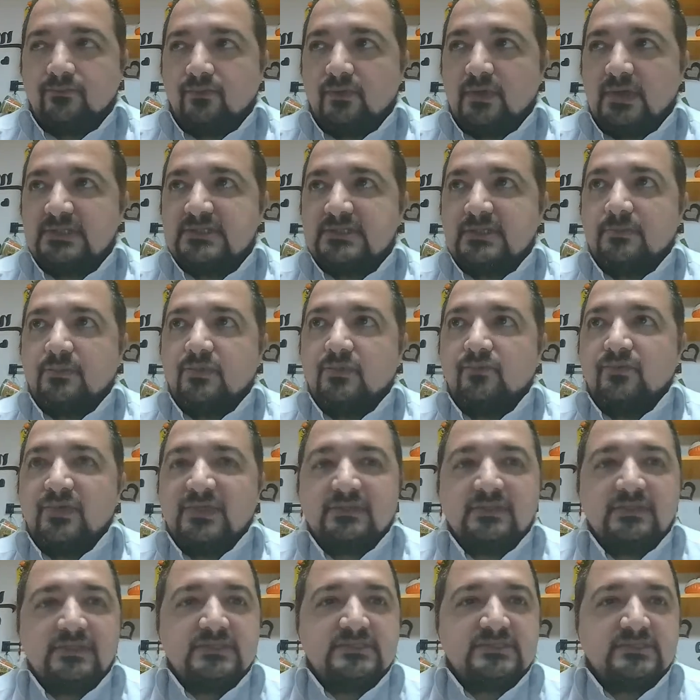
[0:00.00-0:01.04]
for example,
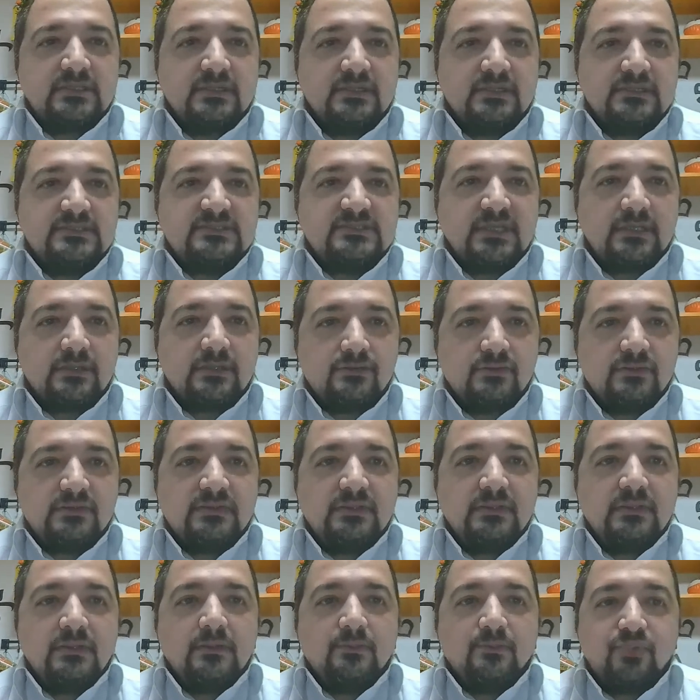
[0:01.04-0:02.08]
with this
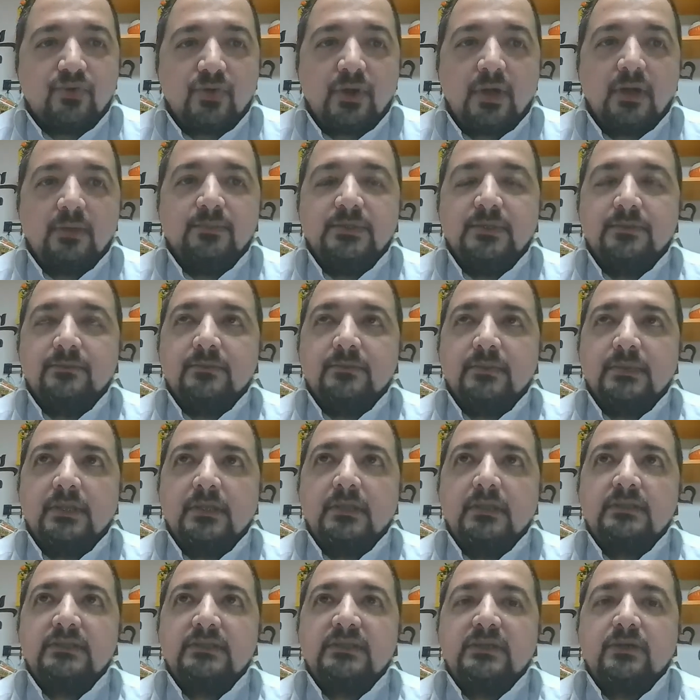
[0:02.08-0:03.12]
security problem,
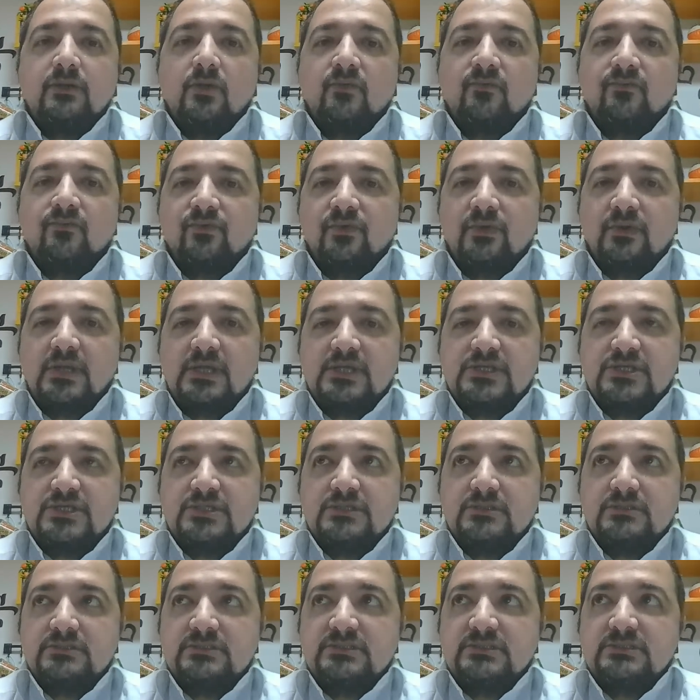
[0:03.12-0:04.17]
the
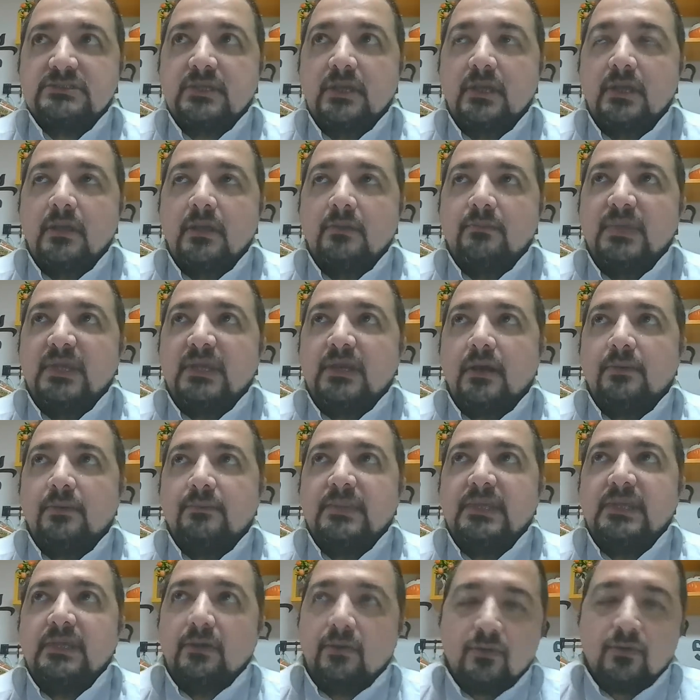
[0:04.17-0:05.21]
configurations
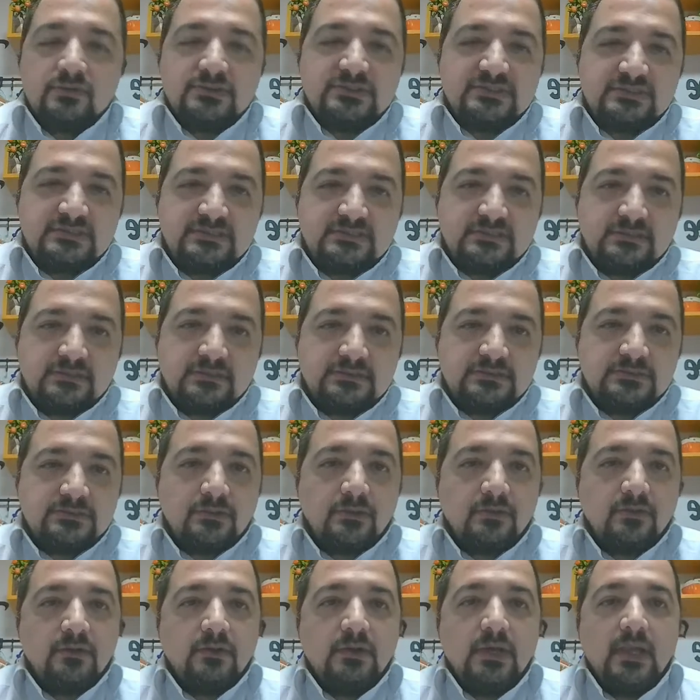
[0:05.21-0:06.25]
become inconsistent.
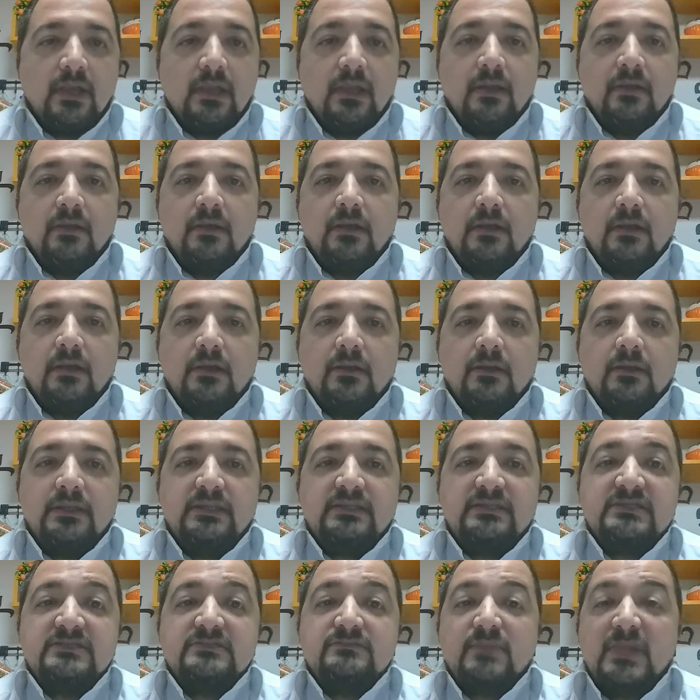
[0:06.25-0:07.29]
So
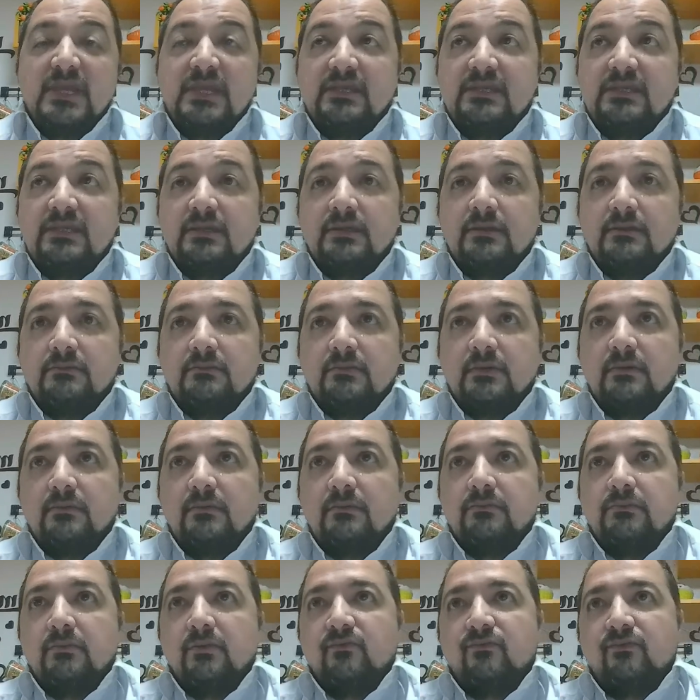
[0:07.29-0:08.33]
it is making
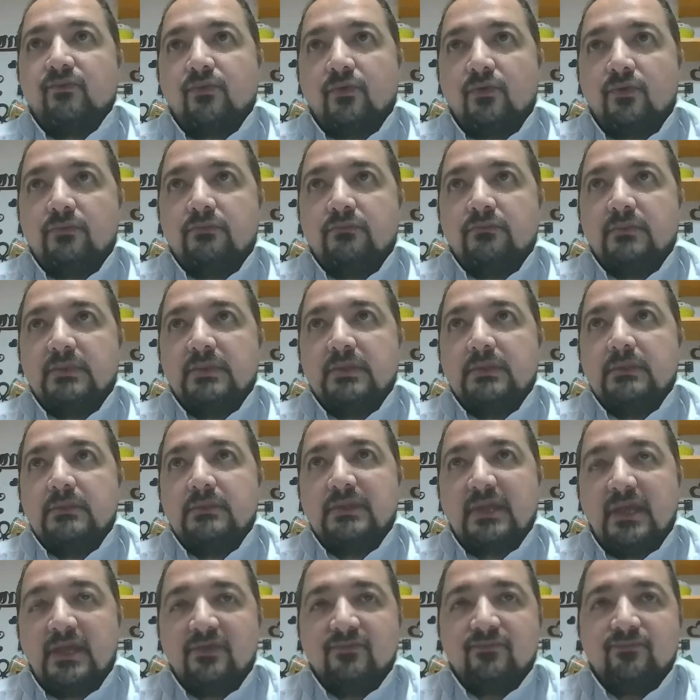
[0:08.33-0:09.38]
for
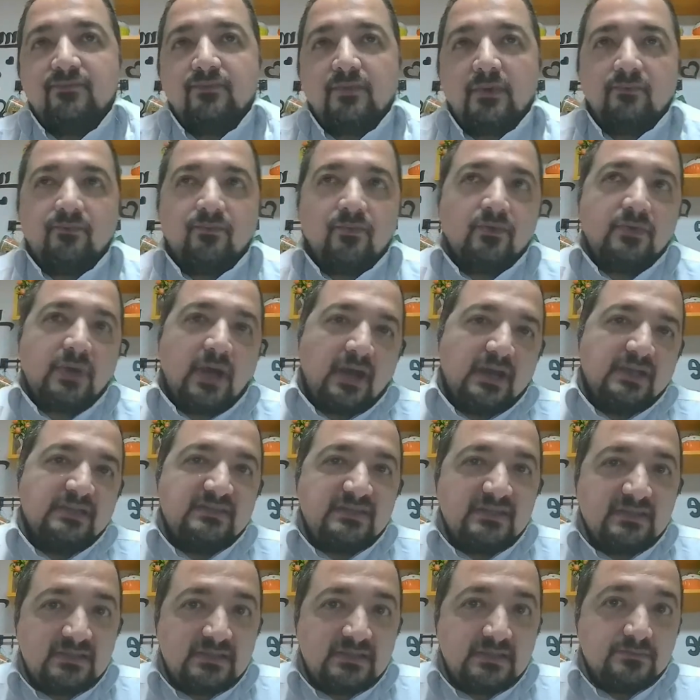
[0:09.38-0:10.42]
life for
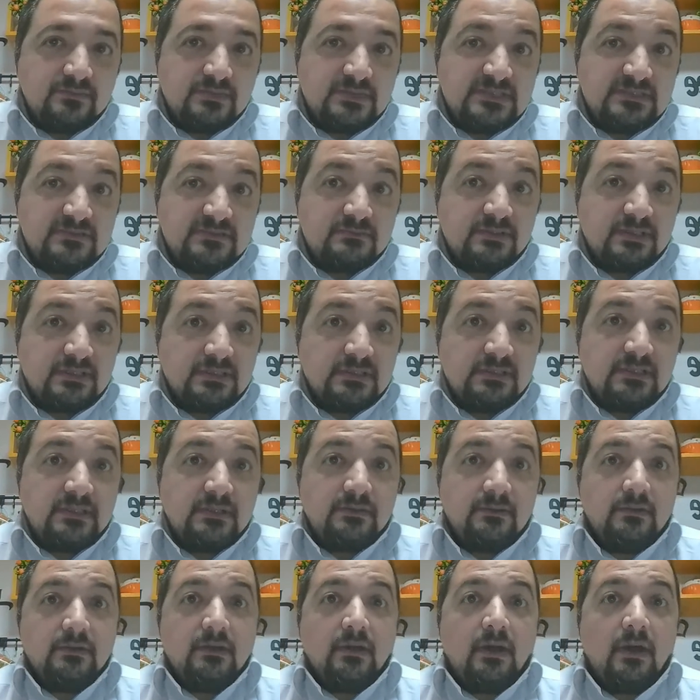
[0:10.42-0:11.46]
IT team is
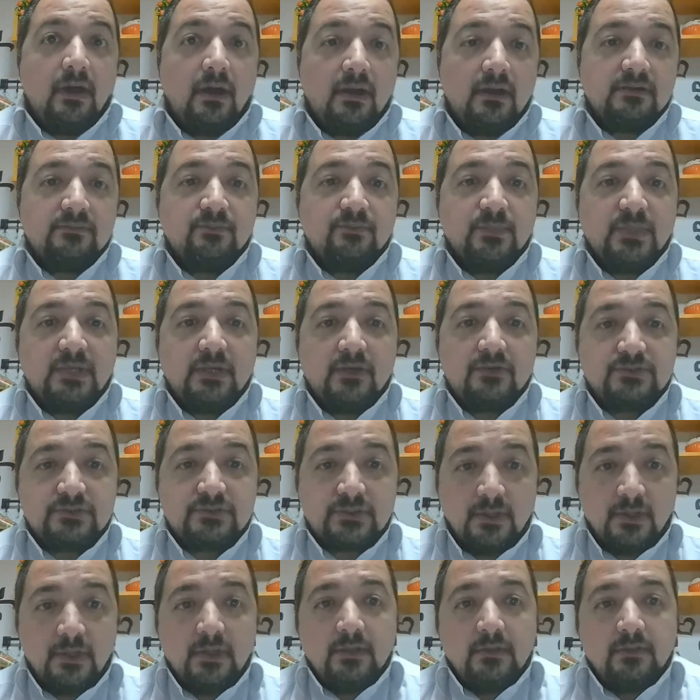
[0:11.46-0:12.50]
really hard, because
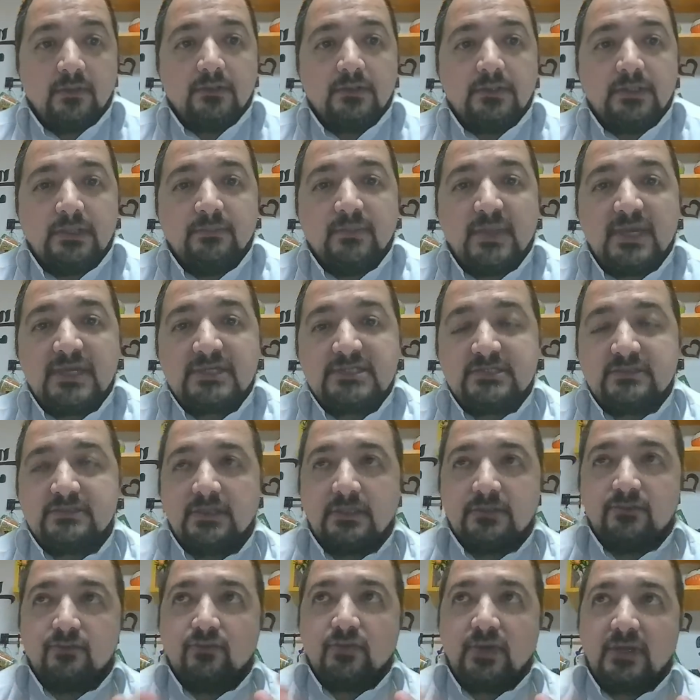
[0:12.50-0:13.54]
imagine
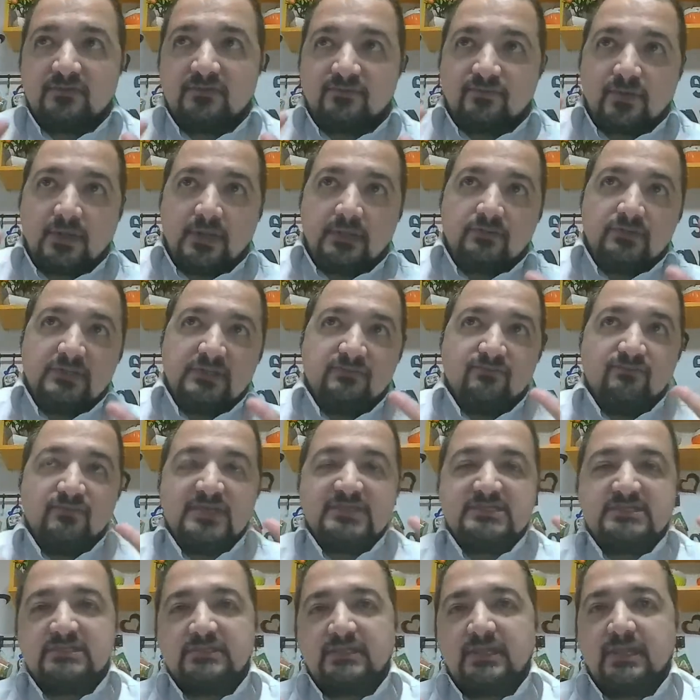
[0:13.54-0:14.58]
that you are trying to
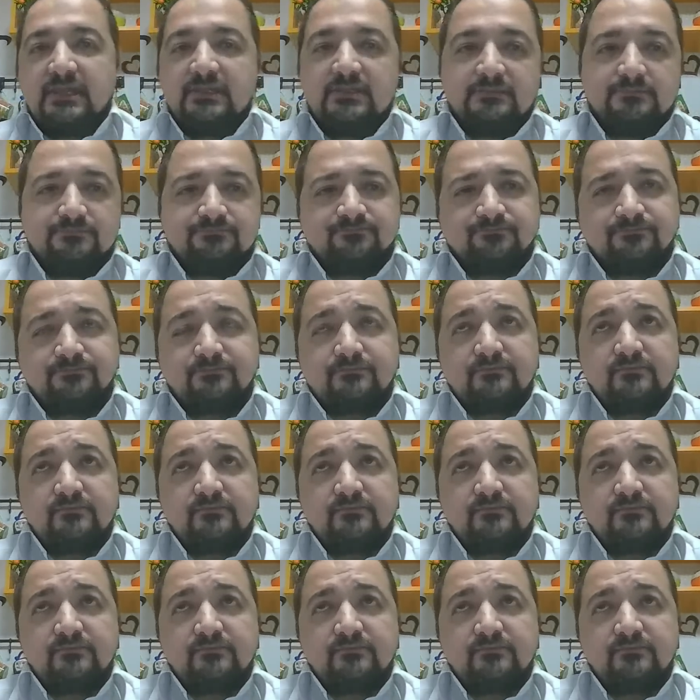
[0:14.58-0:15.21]
investigate